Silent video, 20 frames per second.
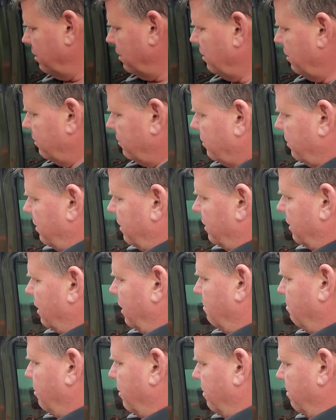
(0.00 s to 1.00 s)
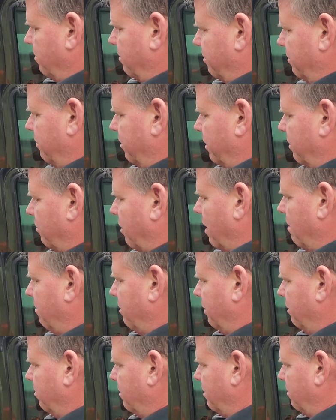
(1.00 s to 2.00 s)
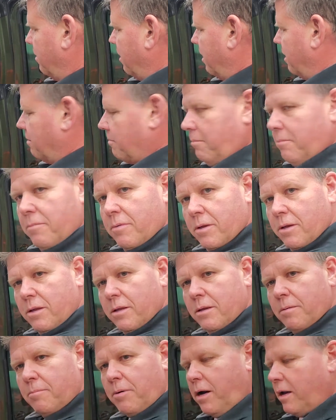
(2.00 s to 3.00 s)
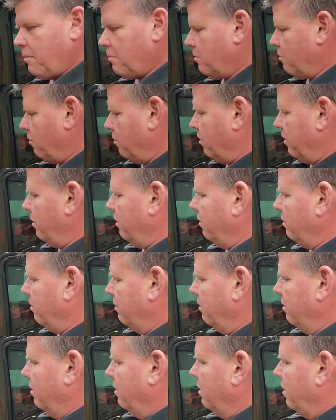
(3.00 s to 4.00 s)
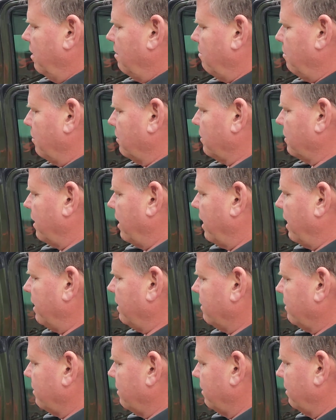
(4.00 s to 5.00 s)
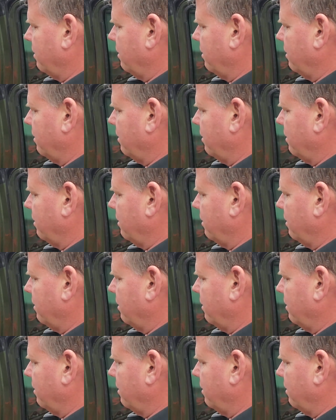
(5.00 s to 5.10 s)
So you're just gonna put them through the grommet loop in the bottom corner on both sides.